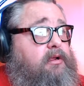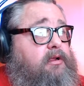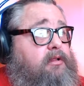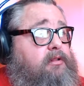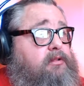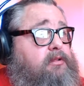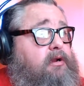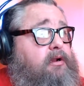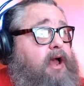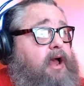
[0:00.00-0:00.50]

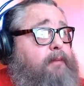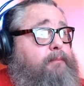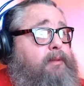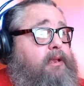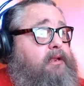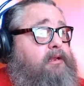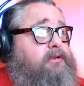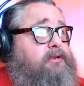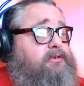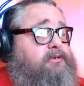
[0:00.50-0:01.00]
They're not
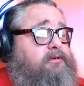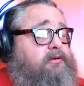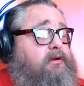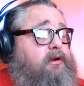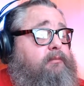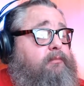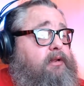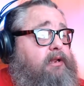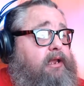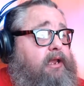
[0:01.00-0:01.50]
being
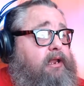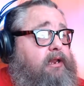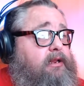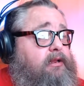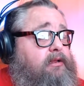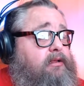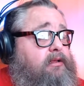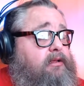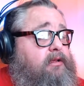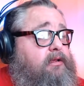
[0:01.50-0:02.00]

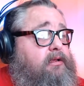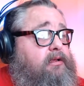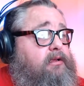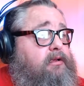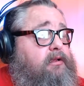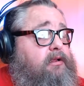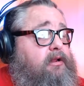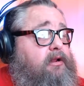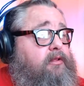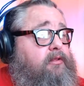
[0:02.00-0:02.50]
discriminated.
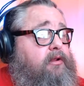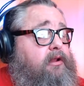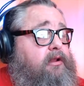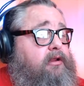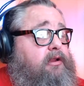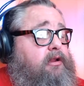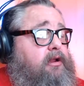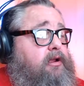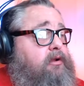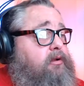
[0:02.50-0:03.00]

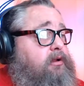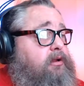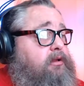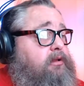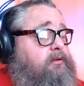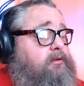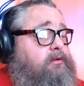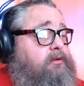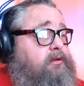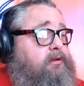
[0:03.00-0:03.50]

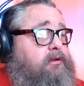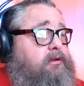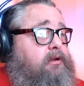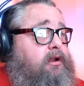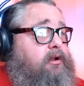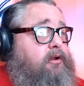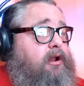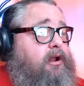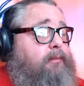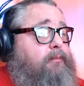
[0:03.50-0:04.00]

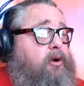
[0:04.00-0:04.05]
Not